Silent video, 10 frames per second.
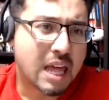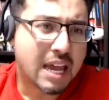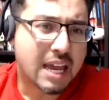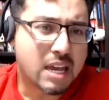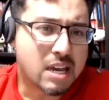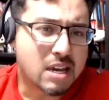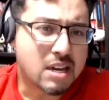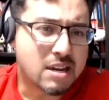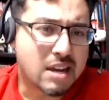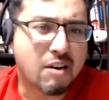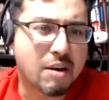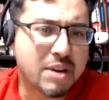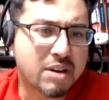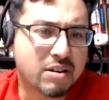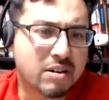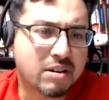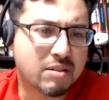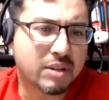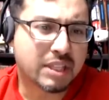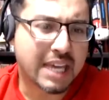And now I'm here
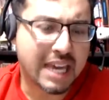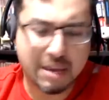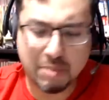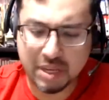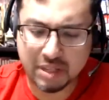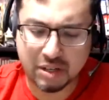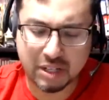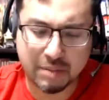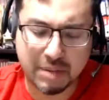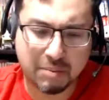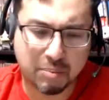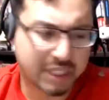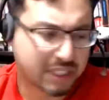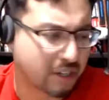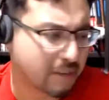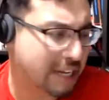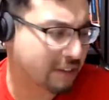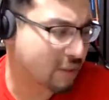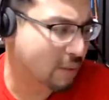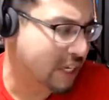with Gabe talking about books that are coming out
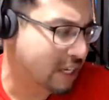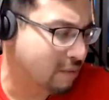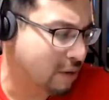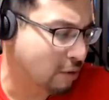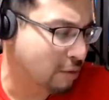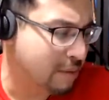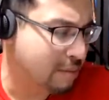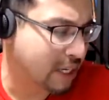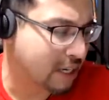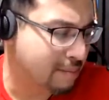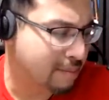this week and what we'll be picking up.